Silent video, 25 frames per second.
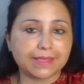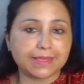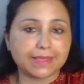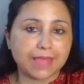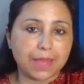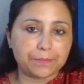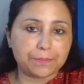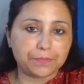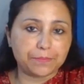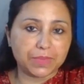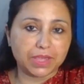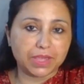
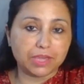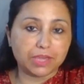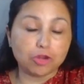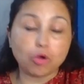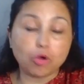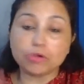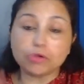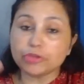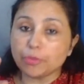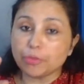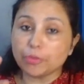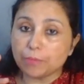campaign
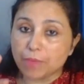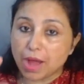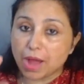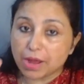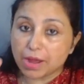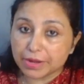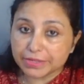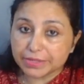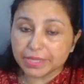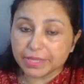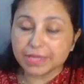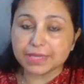or your
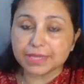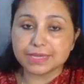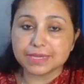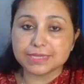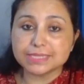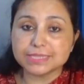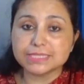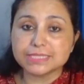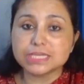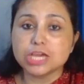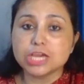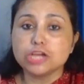marketing
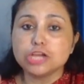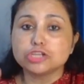is